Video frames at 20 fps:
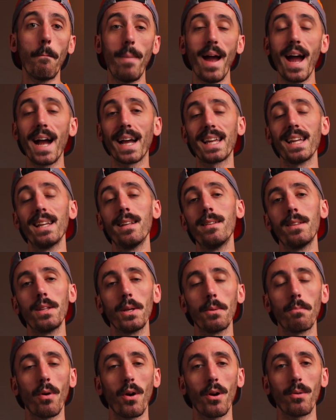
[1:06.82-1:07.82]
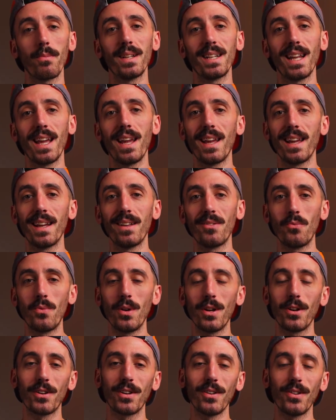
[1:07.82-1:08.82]
back in the apartment and
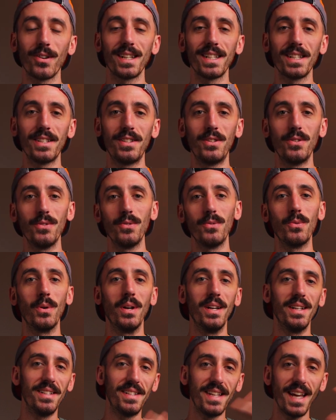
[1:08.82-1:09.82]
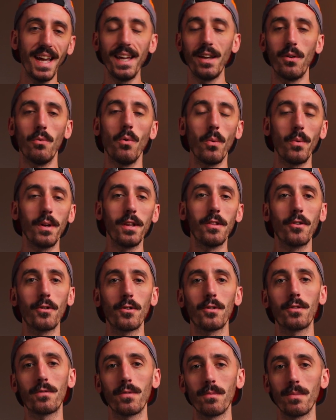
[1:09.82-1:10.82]
we are going to take what we
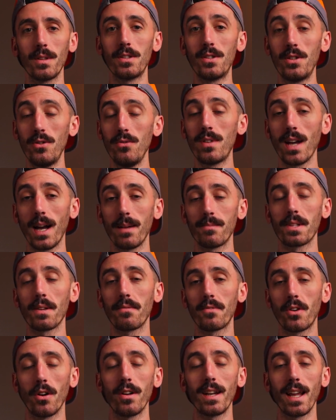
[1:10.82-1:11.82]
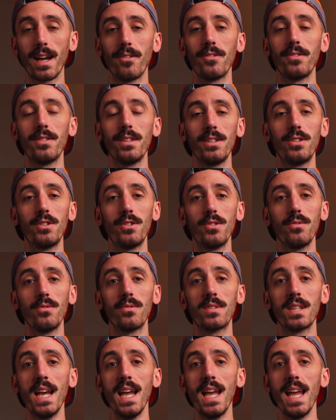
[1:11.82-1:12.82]
learned from the 2 times I've gone out in these
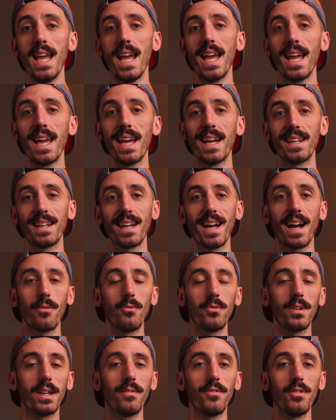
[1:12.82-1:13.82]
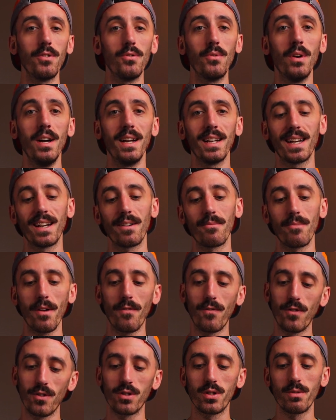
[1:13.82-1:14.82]
shoes, and I will give you kind of my
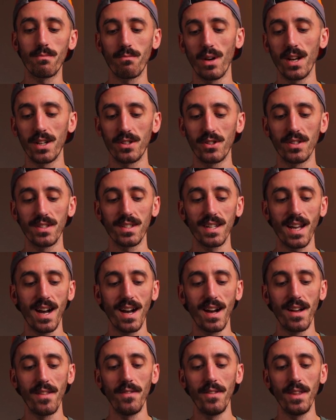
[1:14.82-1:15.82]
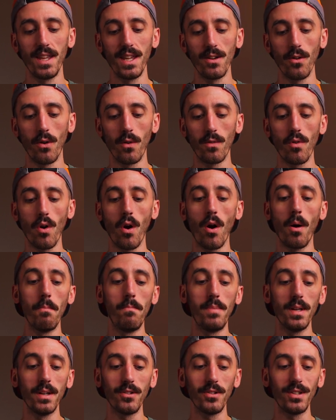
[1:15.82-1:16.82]
first impressions on the overall
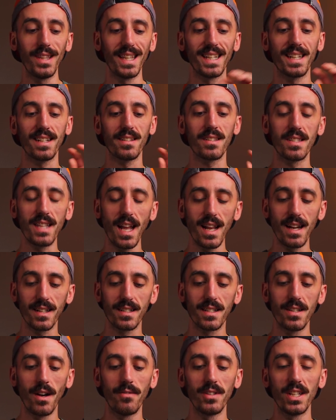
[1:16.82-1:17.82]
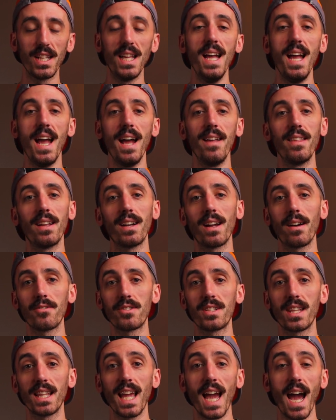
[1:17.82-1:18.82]
build and aesthetics of it, and then
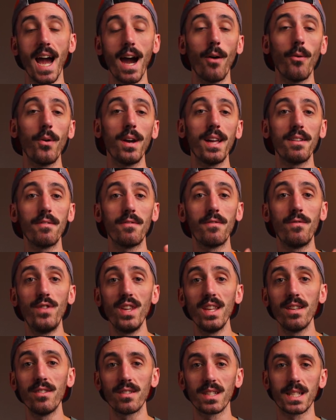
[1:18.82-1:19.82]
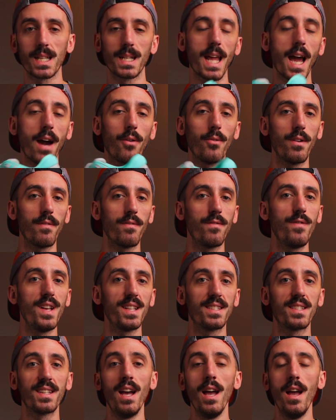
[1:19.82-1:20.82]
obviously how it feels and how it
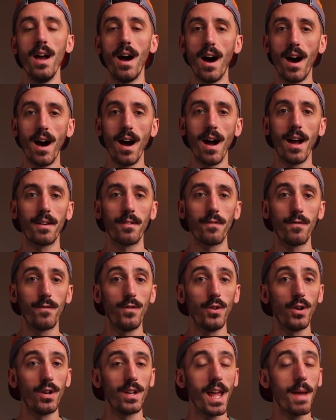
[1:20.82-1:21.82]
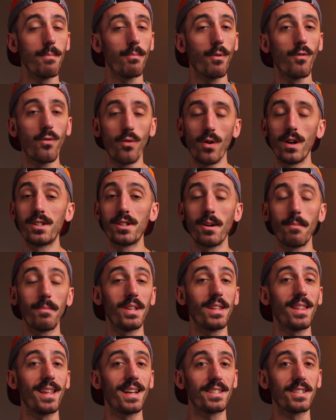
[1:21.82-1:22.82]
fits on foot. And before I jump
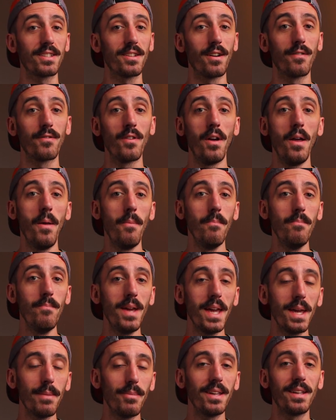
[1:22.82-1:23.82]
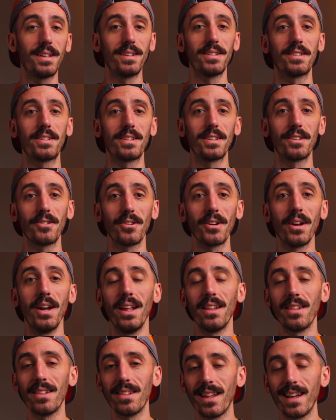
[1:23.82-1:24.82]
into that stuff, maybe consider
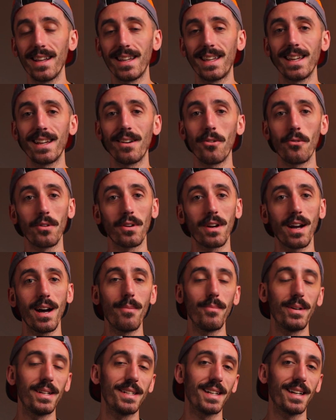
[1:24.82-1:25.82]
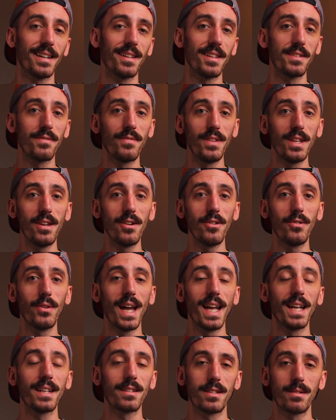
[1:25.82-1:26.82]
liking or commenting on this video
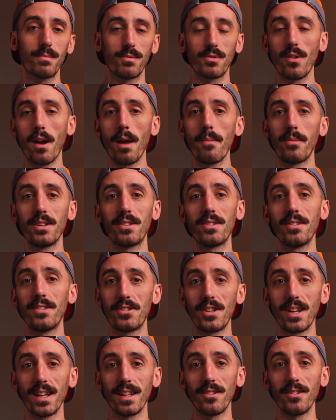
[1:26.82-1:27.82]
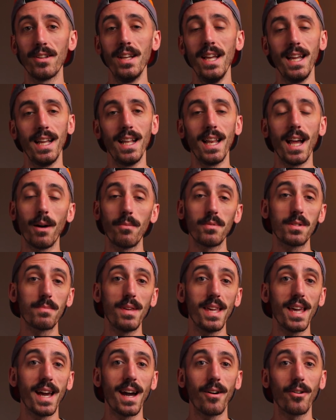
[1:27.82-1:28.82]
and subscribing to the channel. It helps
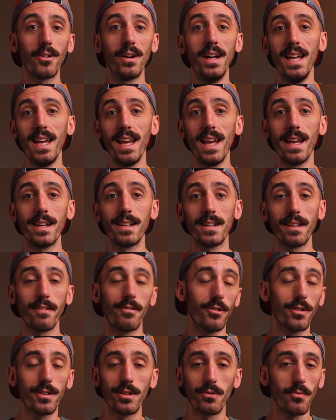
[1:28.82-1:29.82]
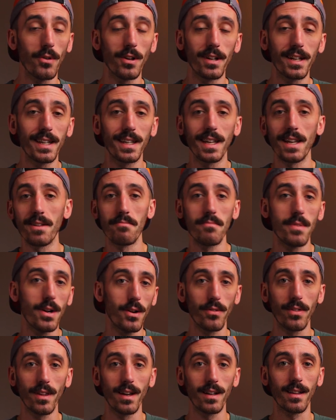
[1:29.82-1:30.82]
me out, and if you're into running and
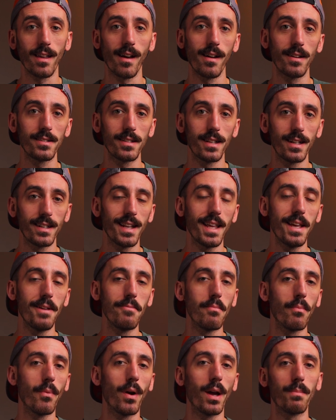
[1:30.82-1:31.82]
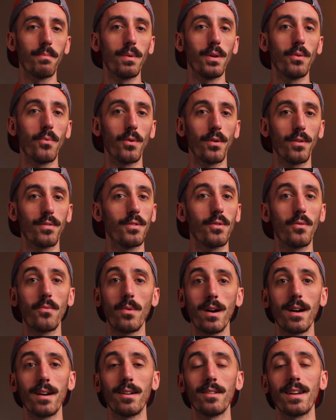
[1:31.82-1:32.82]
marathon content, it might be worth your
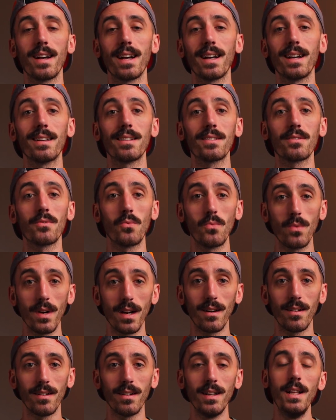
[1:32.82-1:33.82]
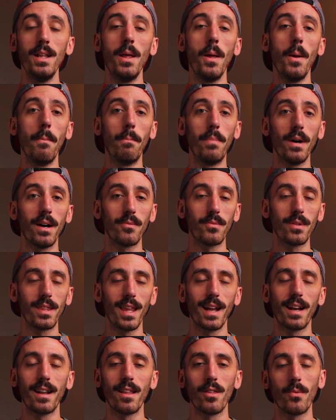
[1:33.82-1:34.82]
while as well. But with
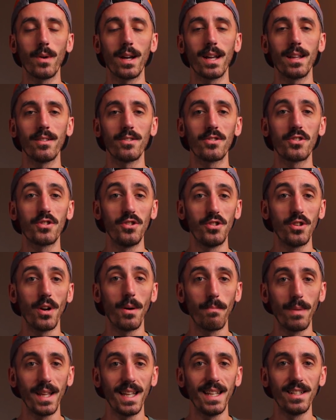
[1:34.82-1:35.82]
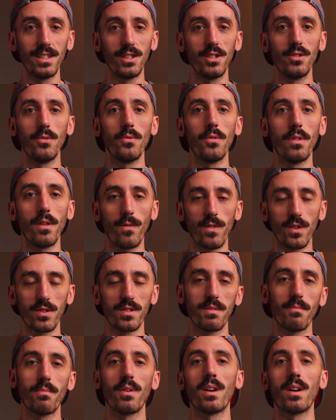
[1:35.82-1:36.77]
that out of the way, let's jump into the first